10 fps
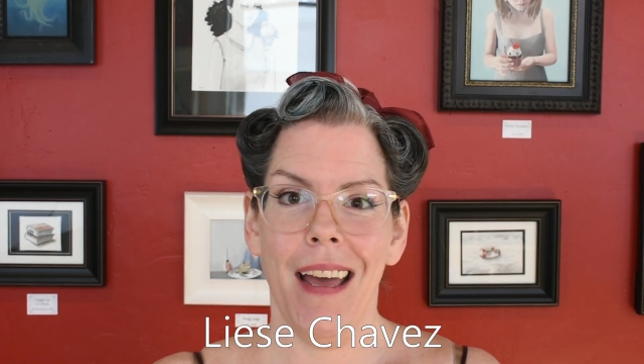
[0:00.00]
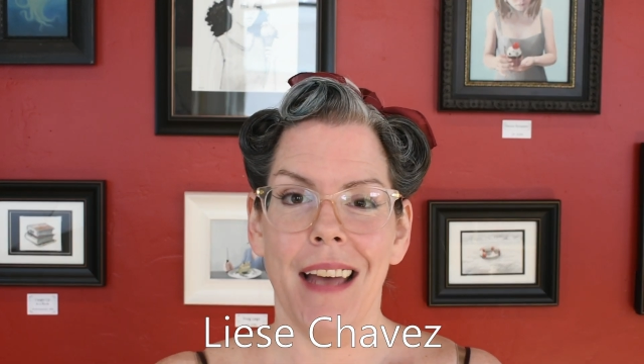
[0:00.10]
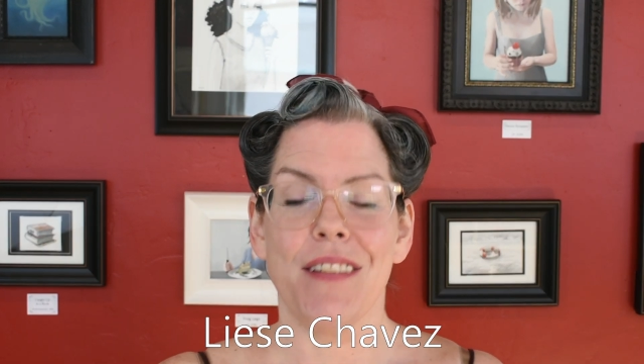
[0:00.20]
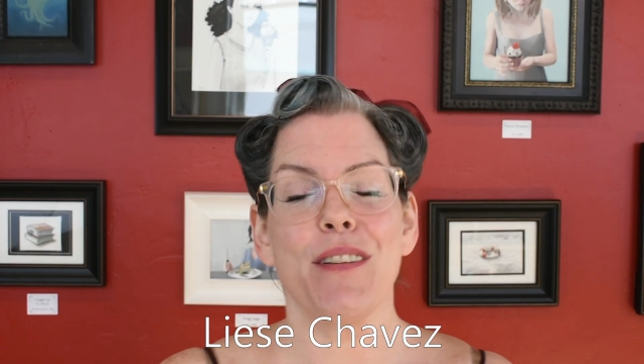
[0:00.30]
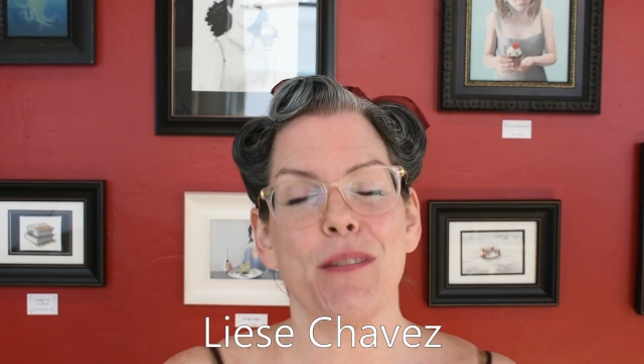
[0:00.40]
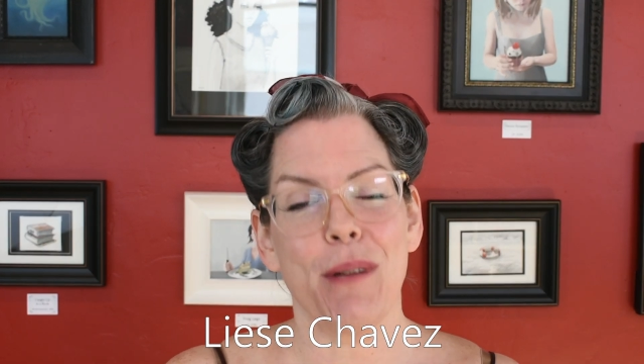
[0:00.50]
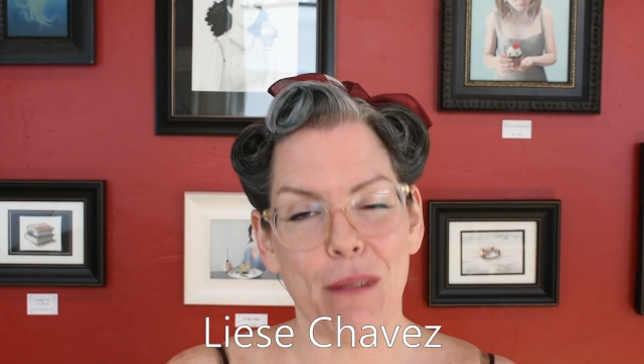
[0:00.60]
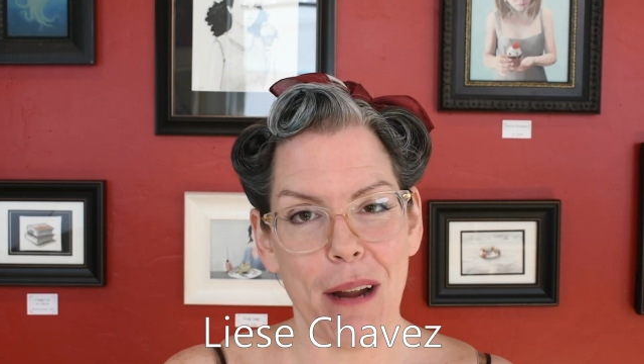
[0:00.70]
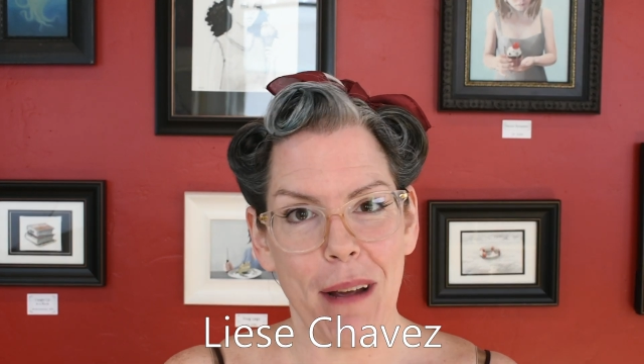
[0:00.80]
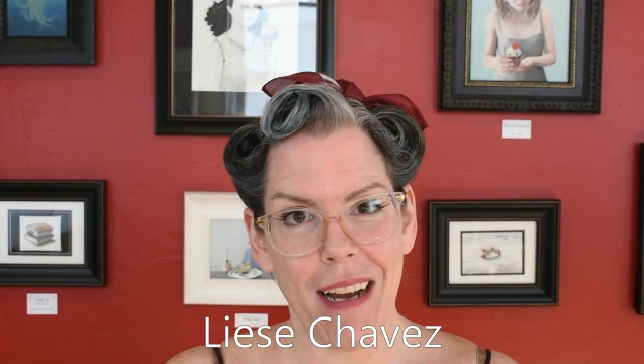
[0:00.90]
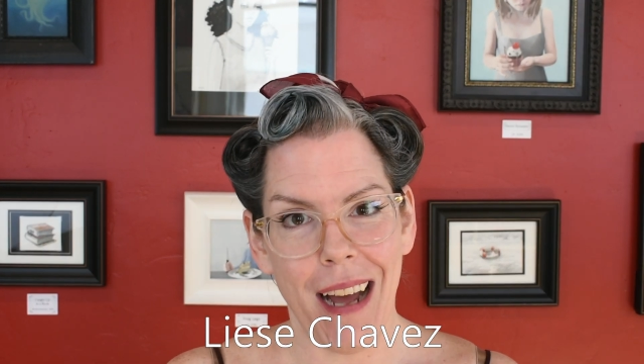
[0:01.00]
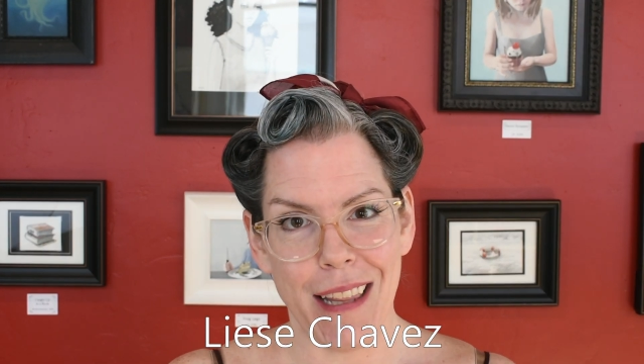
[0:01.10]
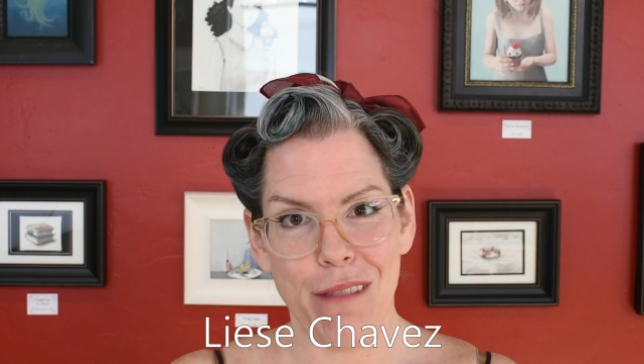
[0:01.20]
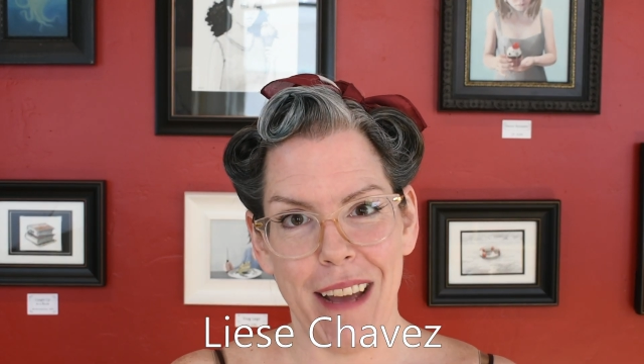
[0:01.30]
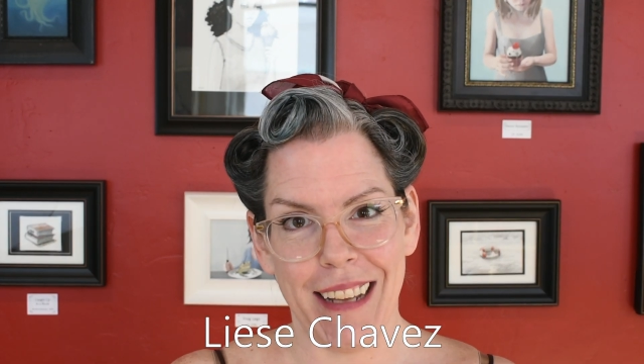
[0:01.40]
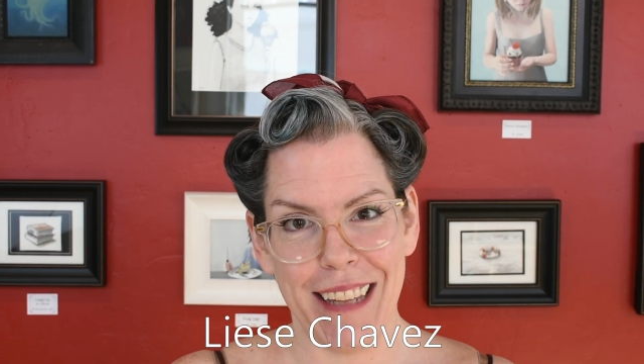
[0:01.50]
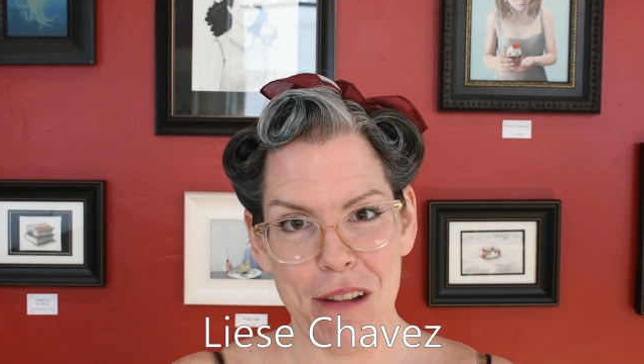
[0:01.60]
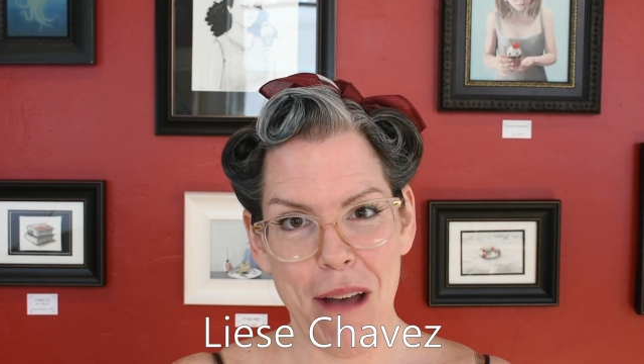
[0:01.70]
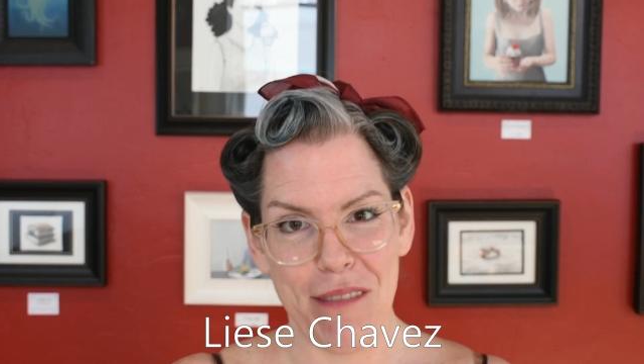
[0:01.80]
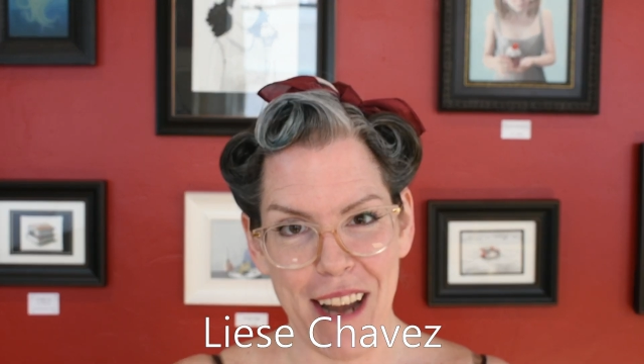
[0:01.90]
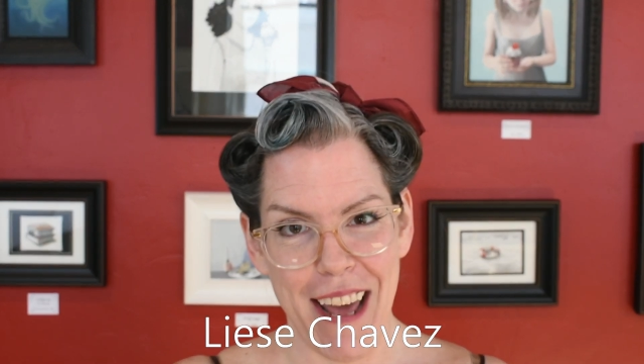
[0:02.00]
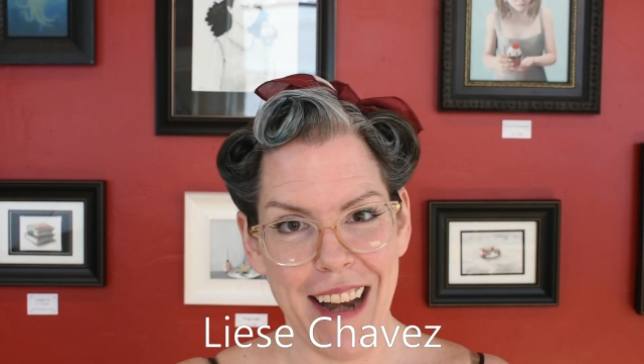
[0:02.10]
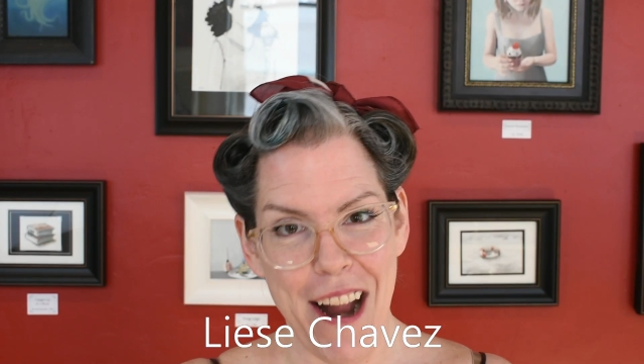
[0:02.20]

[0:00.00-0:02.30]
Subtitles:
It's also a great way to hide the fact that you haven't had a